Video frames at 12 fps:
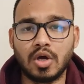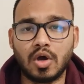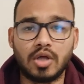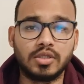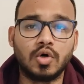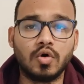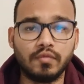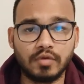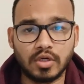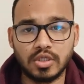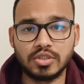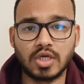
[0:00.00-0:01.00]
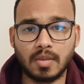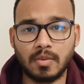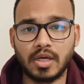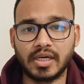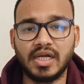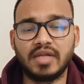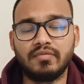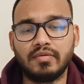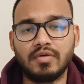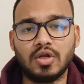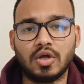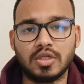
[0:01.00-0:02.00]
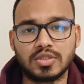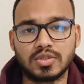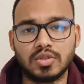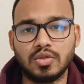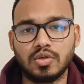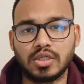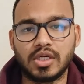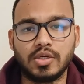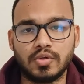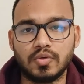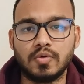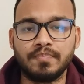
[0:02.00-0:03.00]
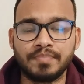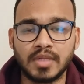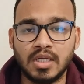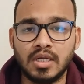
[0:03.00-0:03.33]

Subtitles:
on the overall job market, and we will also look into